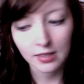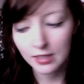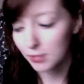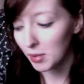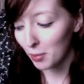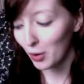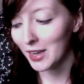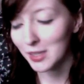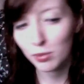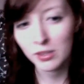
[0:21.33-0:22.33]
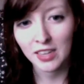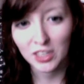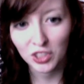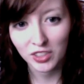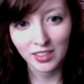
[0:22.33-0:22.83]
This is my prized
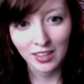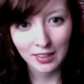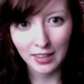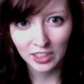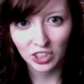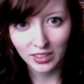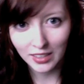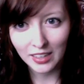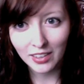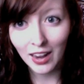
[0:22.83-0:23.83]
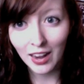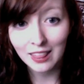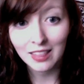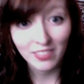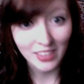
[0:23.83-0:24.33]
possession collection here. I
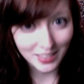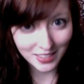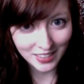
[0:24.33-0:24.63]
love it.